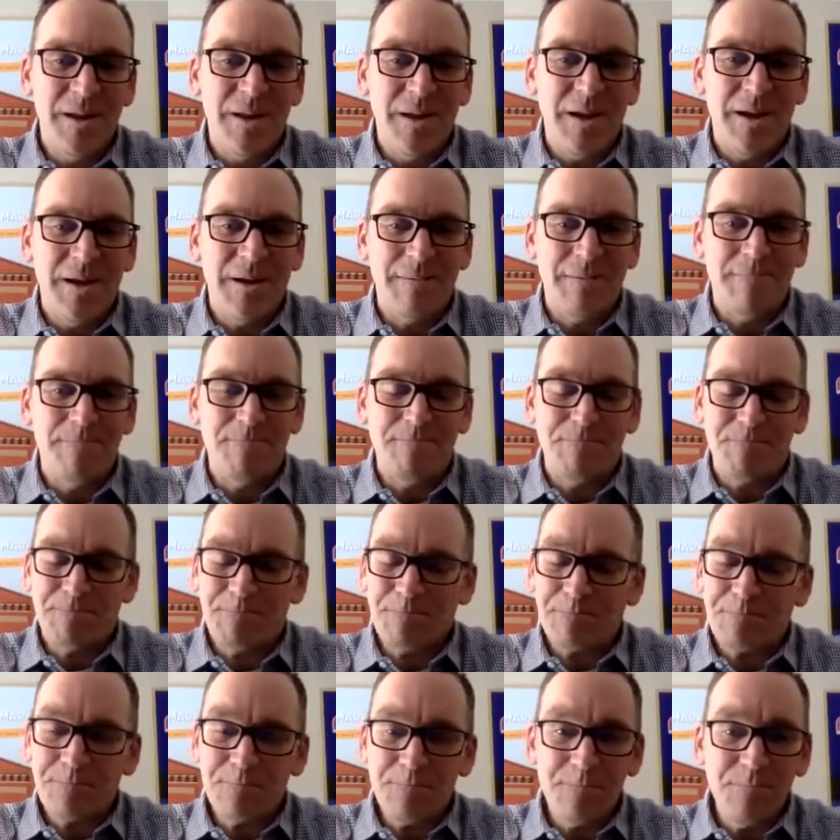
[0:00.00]
Um,
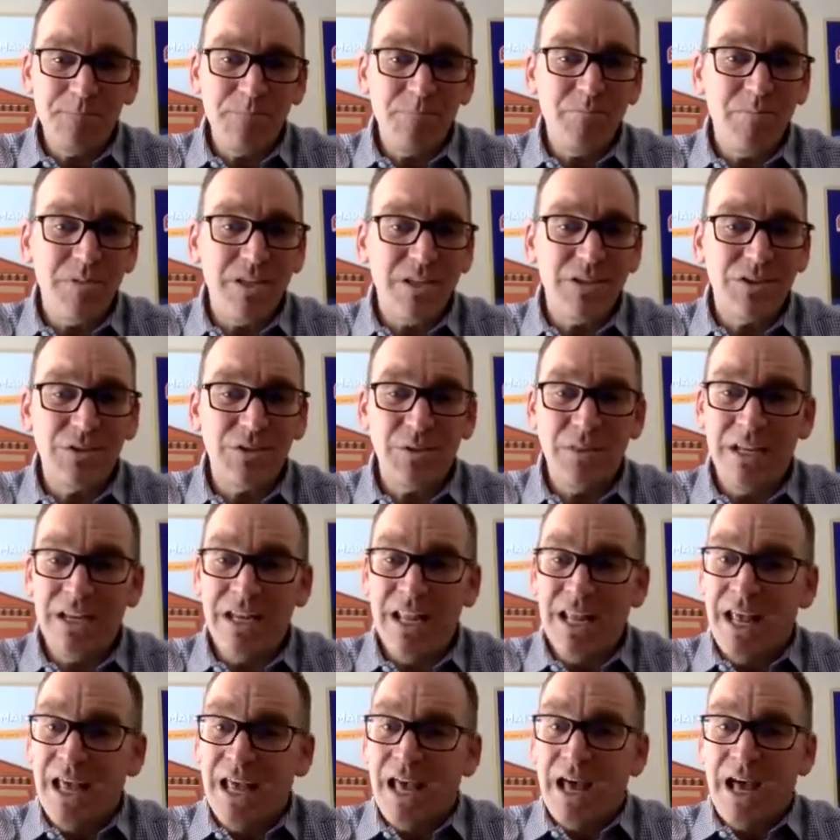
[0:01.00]
so then
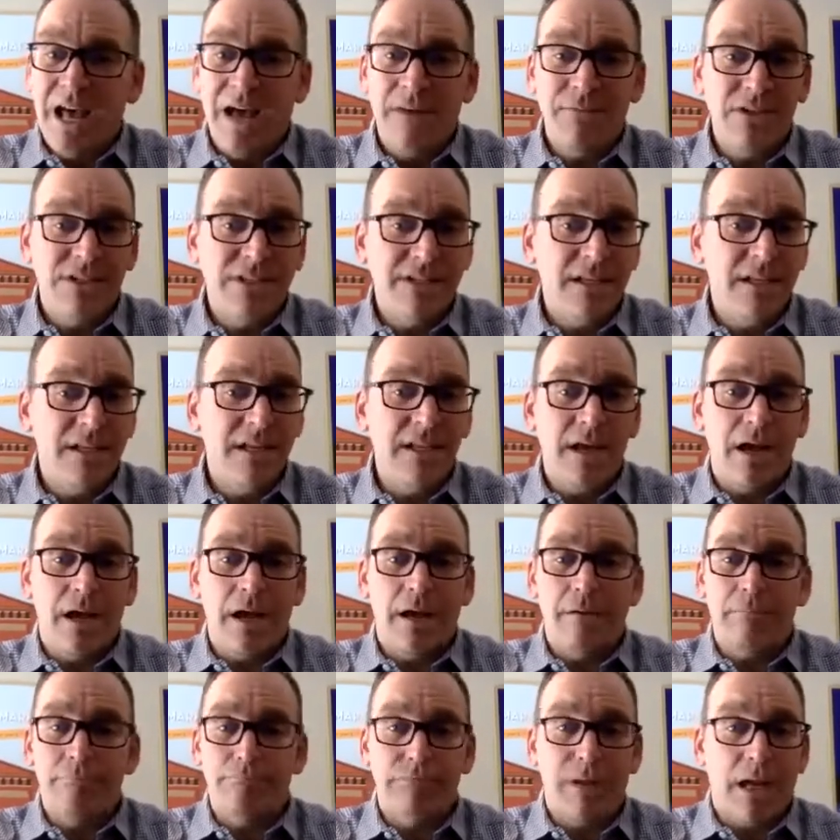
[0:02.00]
obviously
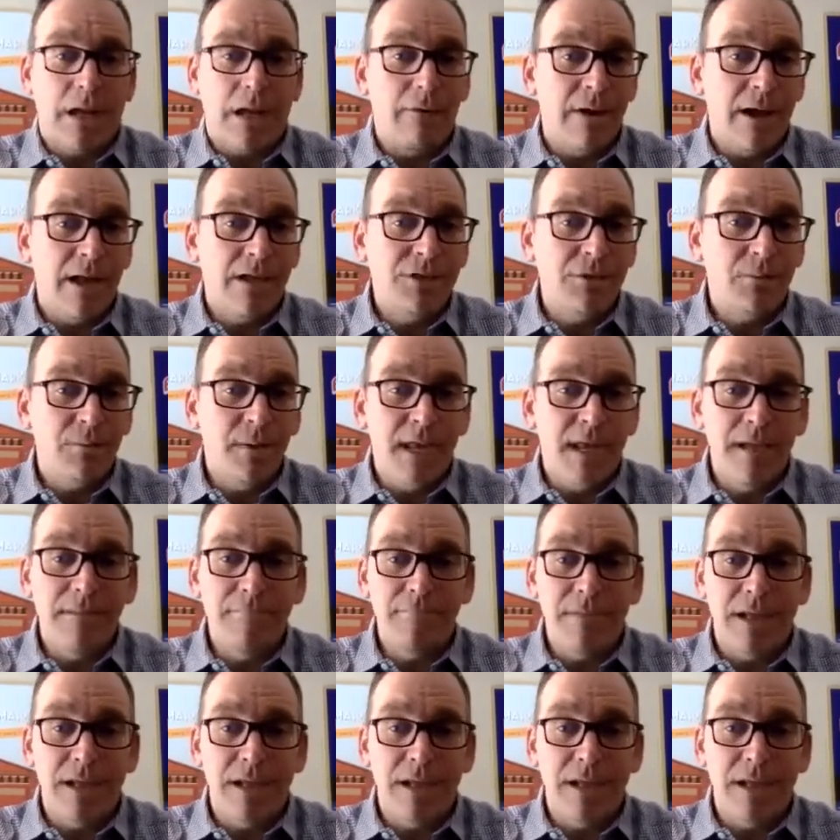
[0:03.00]
I graduate,